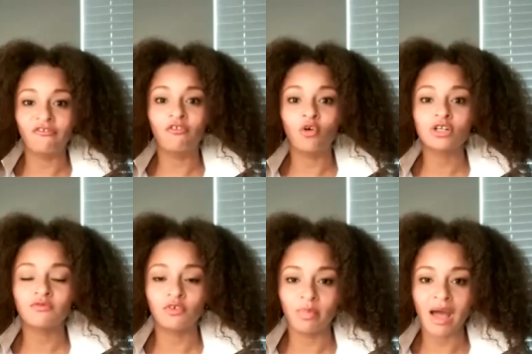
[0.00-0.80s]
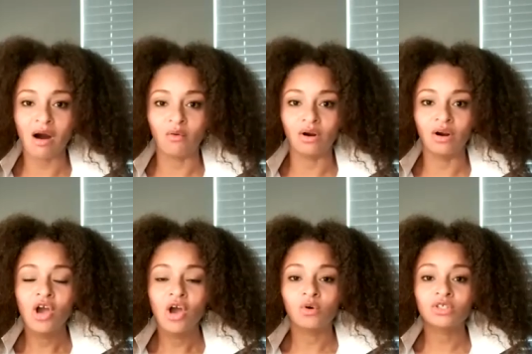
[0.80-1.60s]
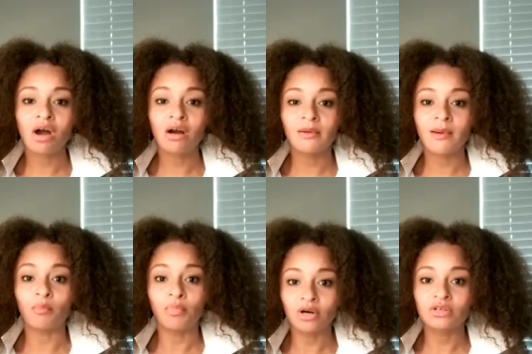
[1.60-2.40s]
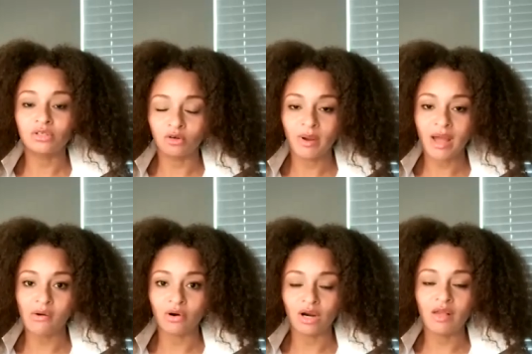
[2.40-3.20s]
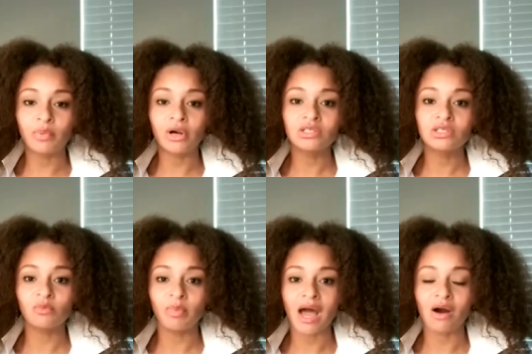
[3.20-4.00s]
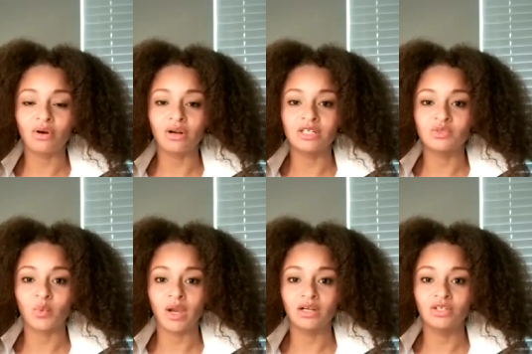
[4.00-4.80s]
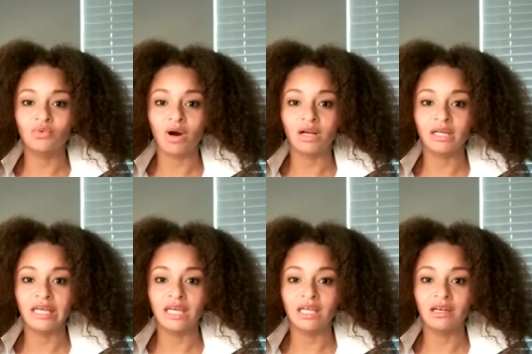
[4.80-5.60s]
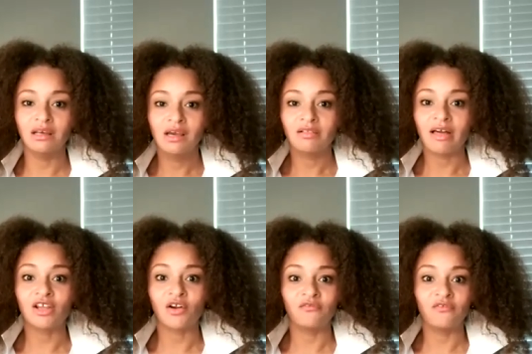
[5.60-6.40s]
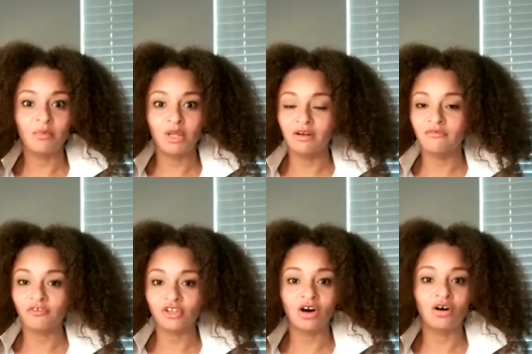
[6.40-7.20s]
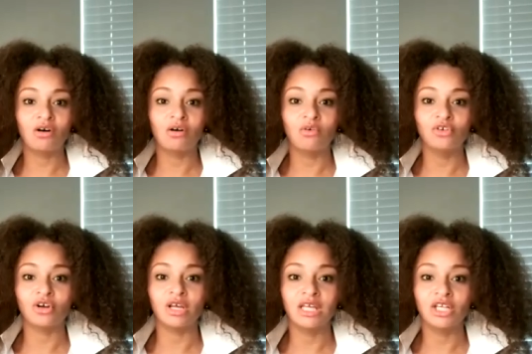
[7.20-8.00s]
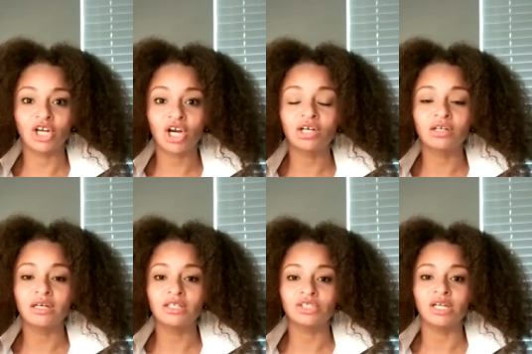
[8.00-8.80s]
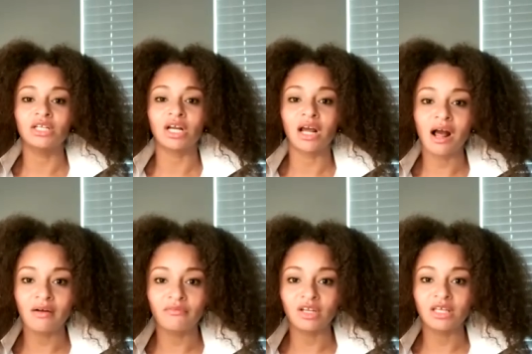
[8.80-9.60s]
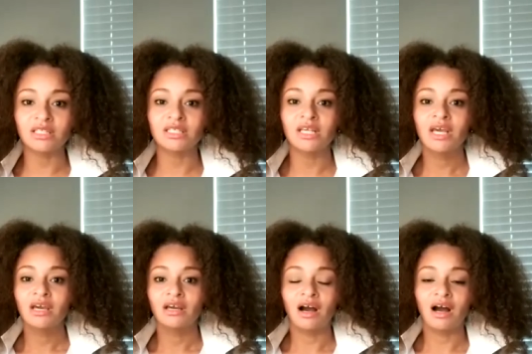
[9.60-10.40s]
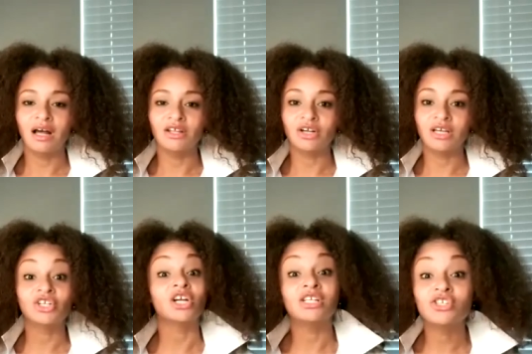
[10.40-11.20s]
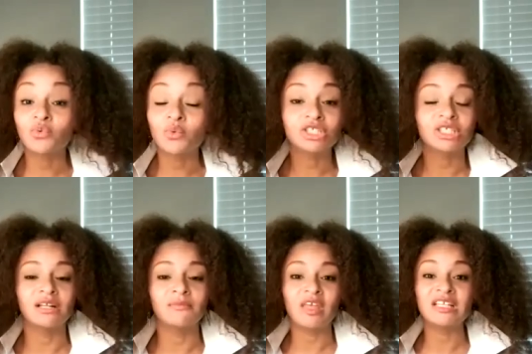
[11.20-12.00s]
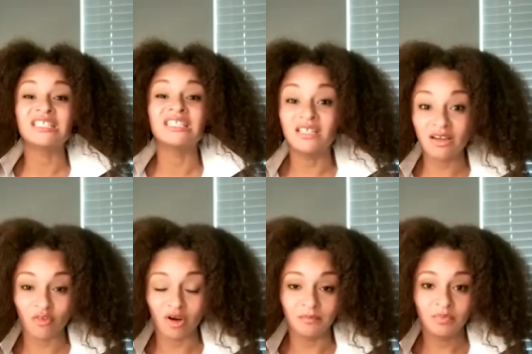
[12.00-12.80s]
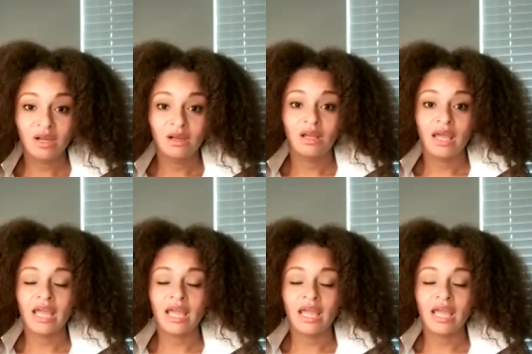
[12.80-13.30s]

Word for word: about like forceful power. We're talking about personal power. And personal power is where mm-hmm. you are in like your feminine flow, you're in your courage, you're in your confidence, uh, you're in your intuition. It's different.